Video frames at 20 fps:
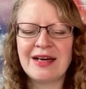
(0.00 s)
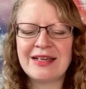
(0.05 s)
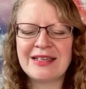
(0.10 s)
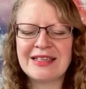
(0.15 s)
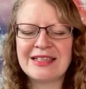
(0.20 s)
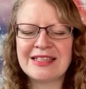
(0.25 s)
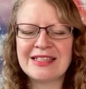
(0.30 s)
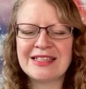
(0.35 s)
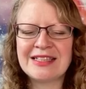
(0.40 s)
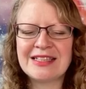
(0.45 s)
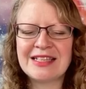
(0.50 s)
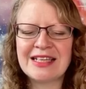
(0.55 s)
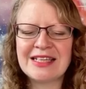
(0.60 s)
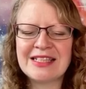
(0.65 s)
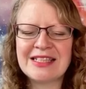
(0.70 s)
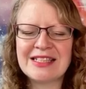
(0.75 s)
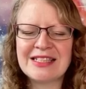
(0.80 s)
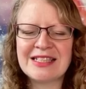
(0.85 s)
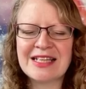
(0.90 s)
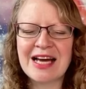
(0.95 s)
and
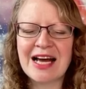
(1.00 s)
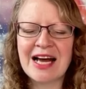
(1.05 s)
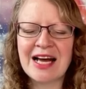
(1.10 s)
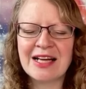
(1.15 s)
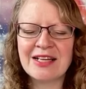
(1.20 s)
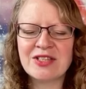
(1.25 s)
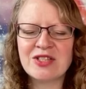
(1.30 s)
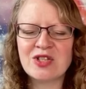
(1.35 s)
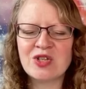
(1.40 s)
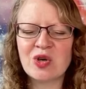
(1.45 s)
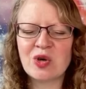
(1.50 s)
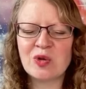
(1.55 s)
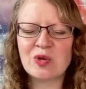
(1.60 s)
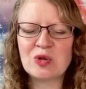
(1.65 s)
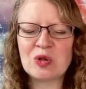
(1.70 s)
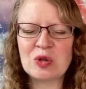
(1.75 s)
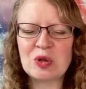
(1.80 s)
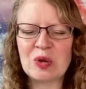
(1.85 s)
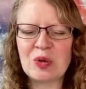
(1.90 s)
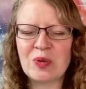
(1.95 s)
exist as your
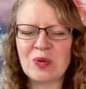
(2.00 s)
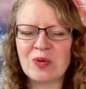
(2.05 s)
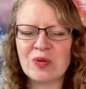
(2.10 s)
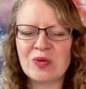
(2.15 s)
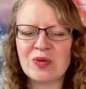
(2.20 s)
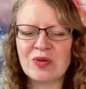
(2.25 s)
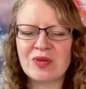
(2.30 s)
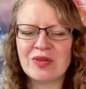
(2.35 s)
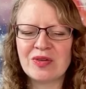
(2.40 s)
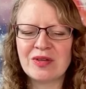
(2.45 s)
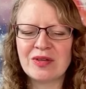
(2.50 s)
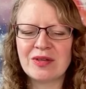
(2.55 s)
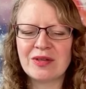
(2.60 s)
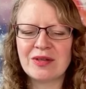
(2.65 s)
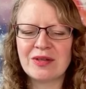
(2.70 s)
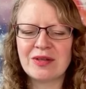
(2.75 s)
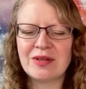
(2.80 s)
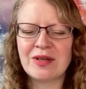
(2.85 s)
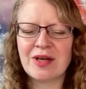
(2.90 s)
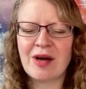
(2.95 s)
truth
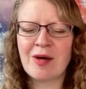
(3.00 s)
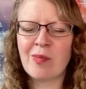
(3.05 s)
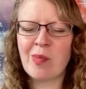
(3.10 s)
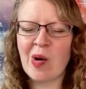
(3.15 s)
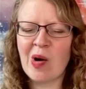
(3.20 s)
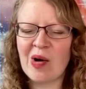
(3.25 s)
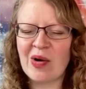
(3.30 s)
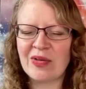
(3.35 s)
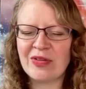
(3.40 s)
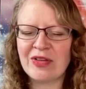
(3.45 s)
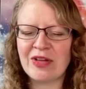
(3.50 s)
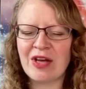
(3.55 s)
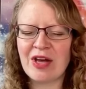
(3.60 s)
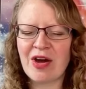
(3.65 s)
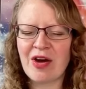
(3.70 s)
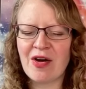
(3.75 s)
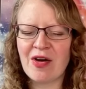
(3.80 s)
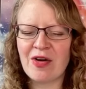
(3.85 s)
upon the